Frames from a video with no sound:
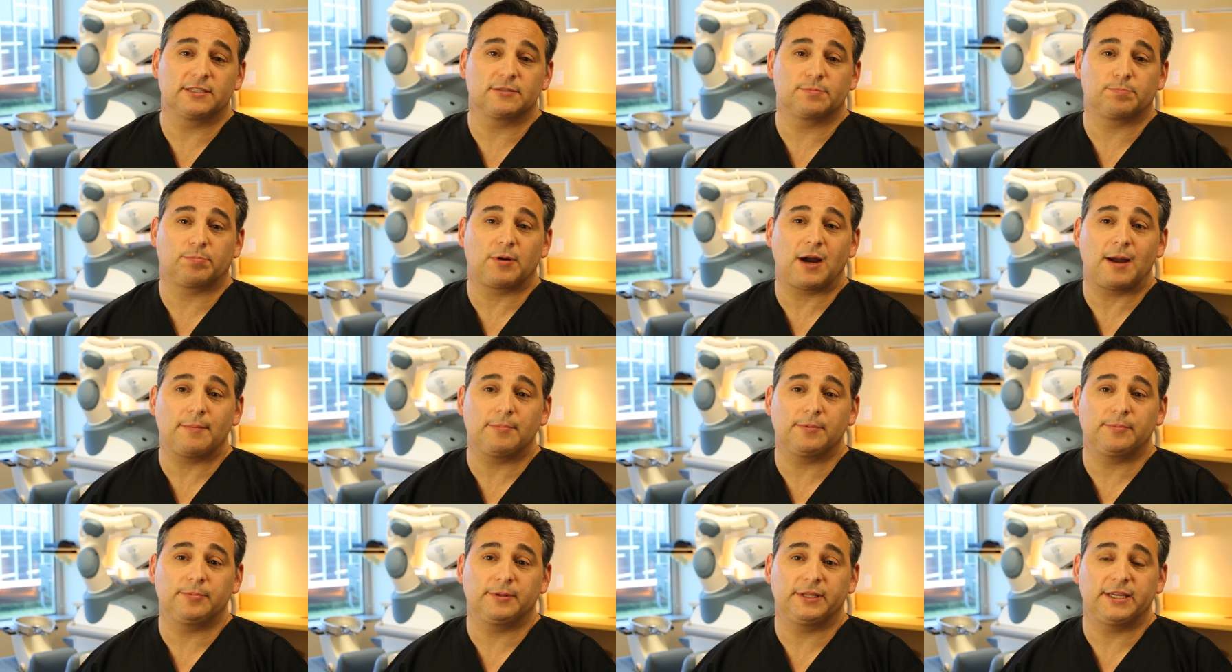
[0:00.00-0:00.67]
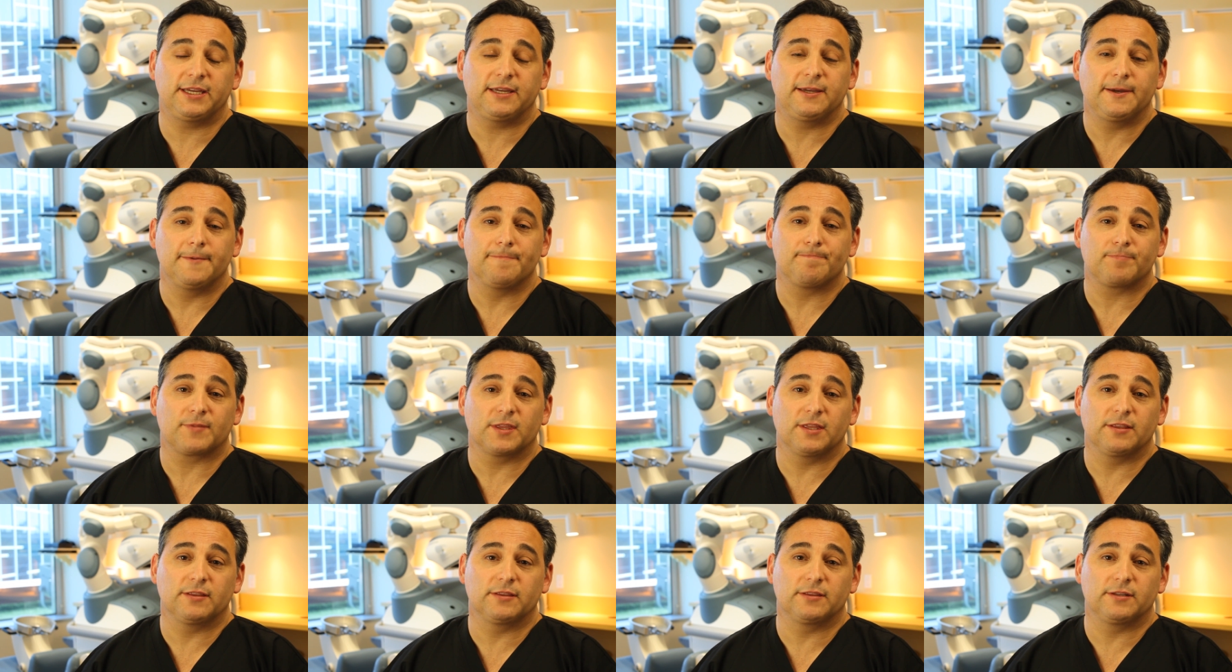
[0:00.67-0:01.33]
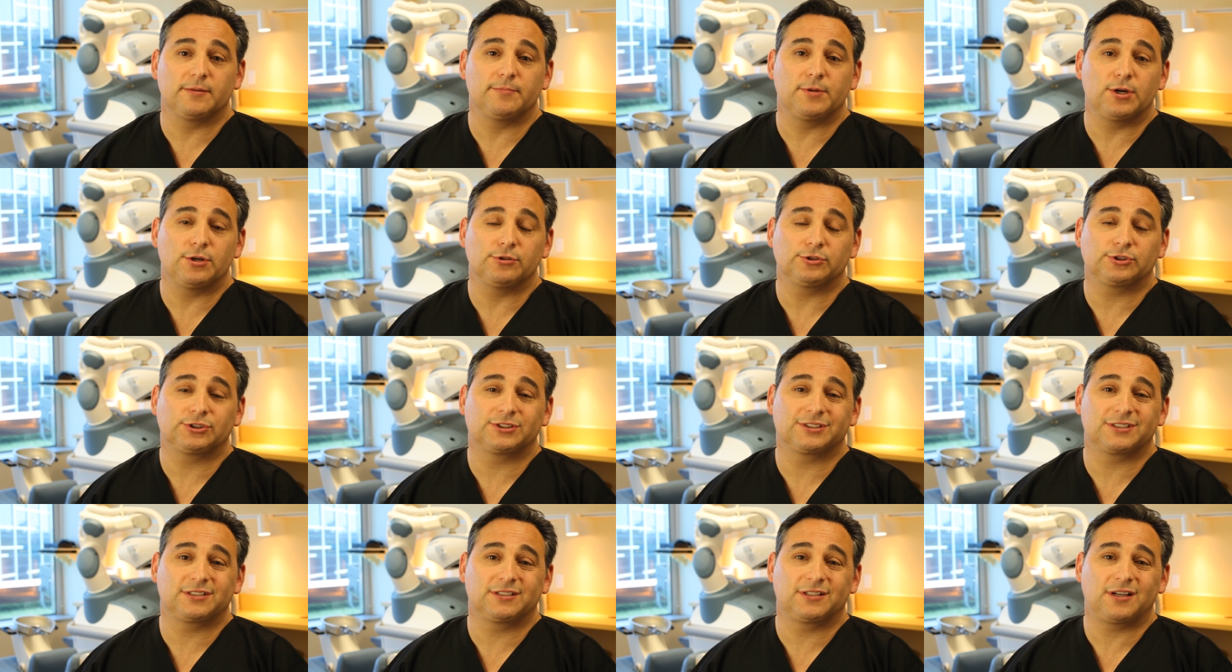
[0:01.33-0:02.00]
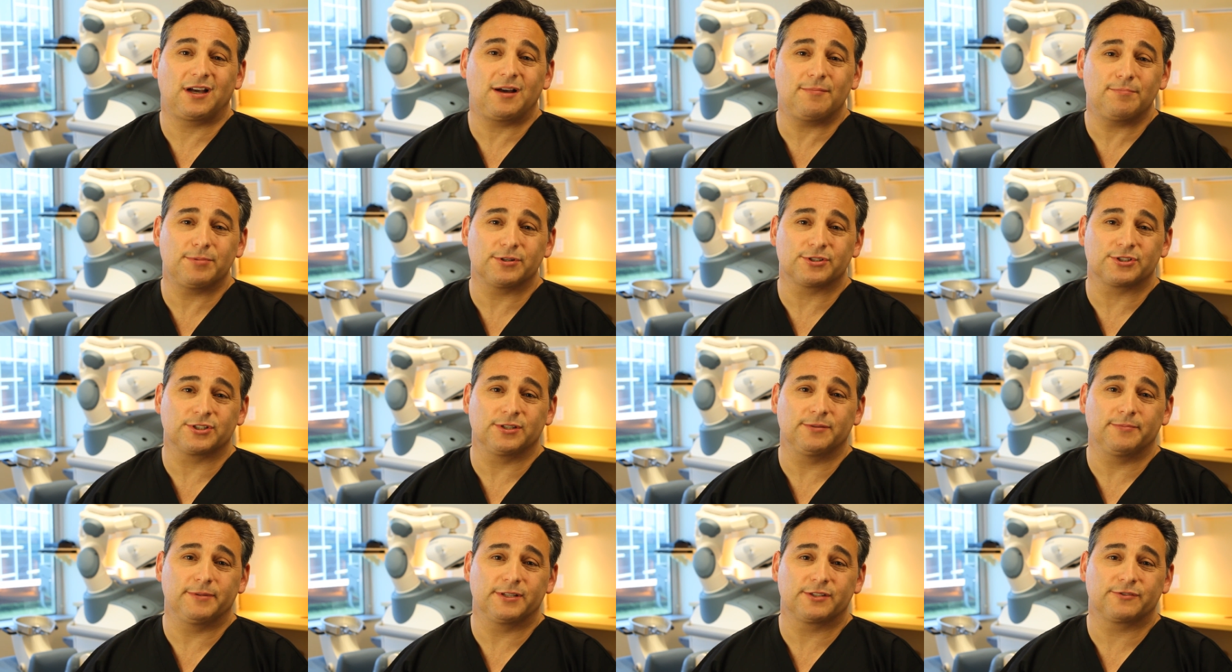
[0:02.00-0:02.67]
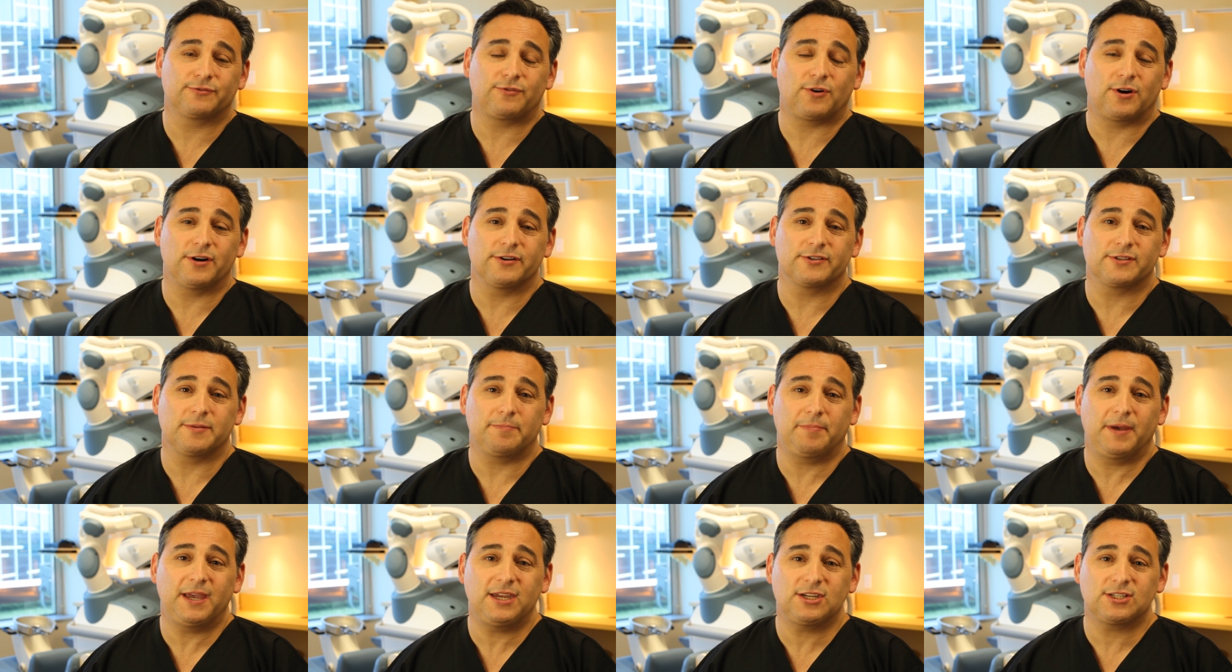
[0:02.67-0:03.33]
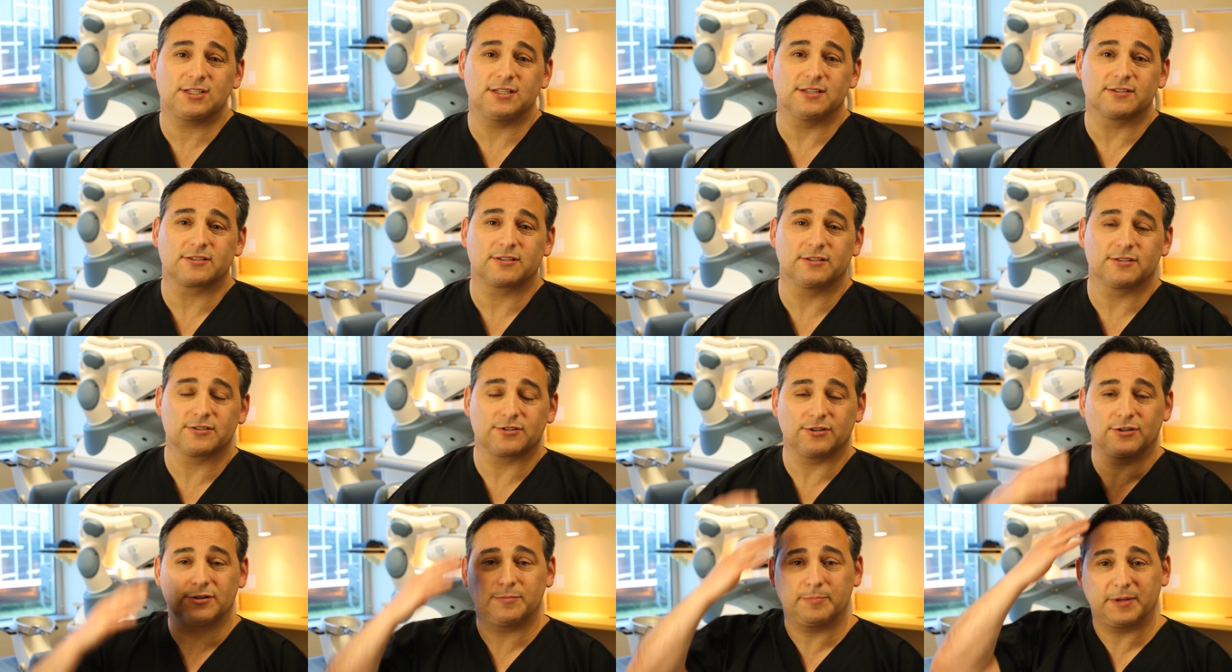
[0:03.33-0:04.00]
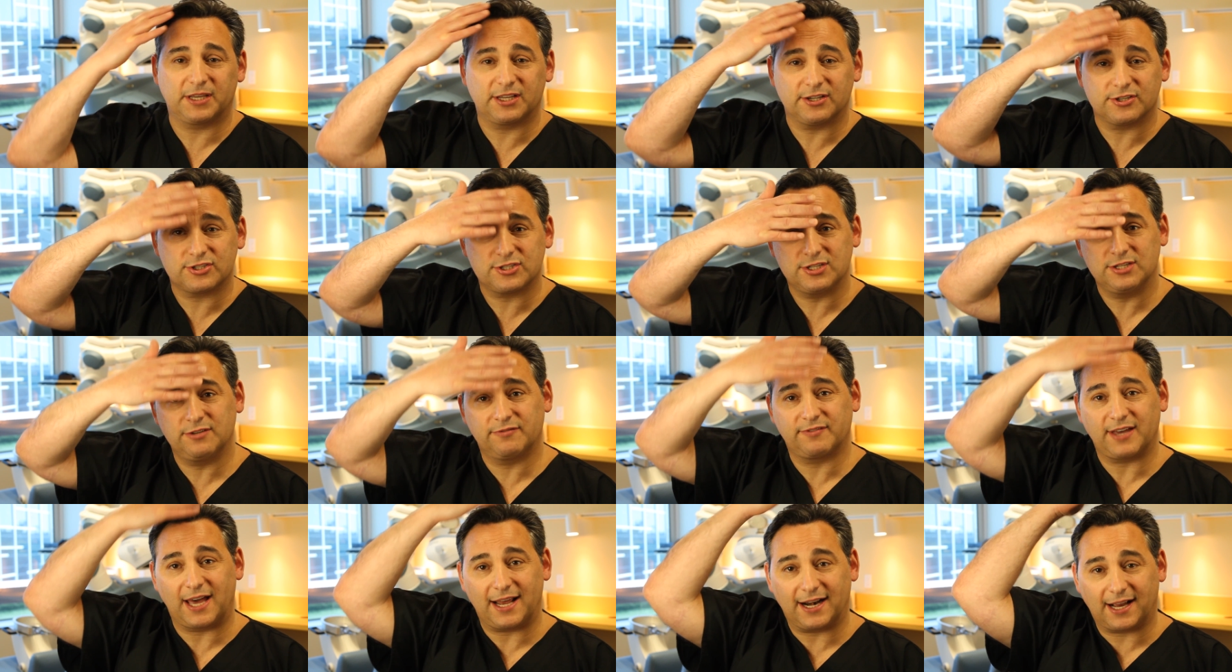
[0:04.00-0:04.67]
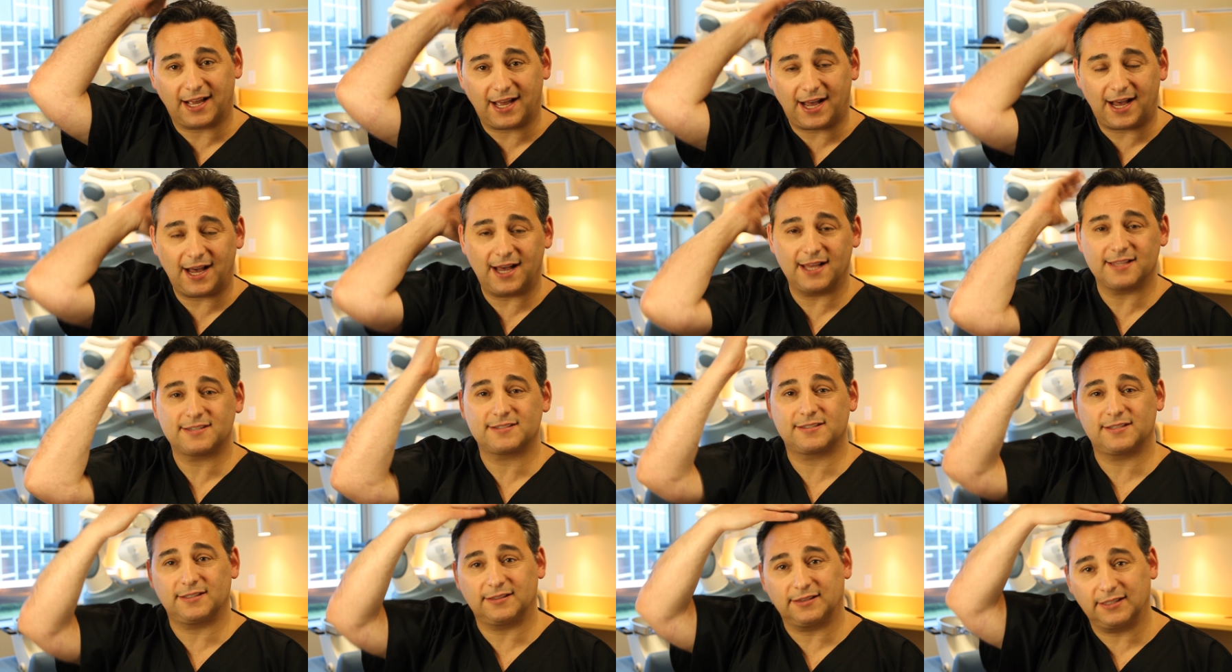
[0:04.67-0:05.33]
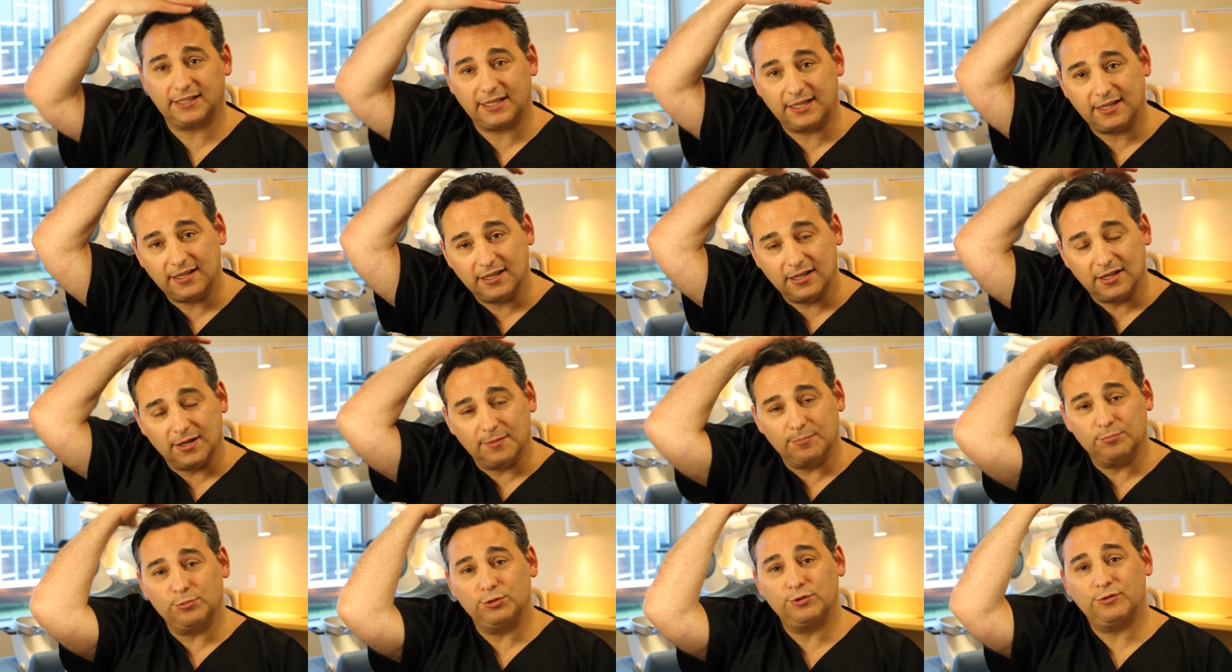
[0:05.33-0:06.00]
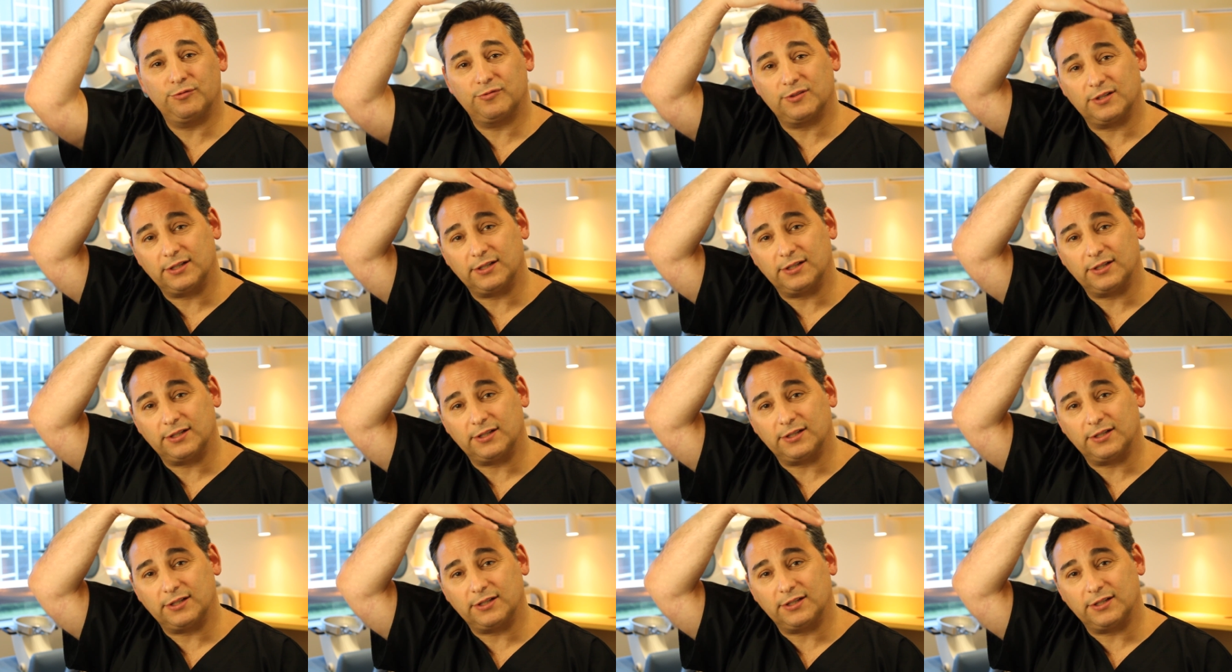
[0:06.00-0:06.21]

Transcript: probably the most cumbersome as far as the patient is concerned, because you've got to constantly move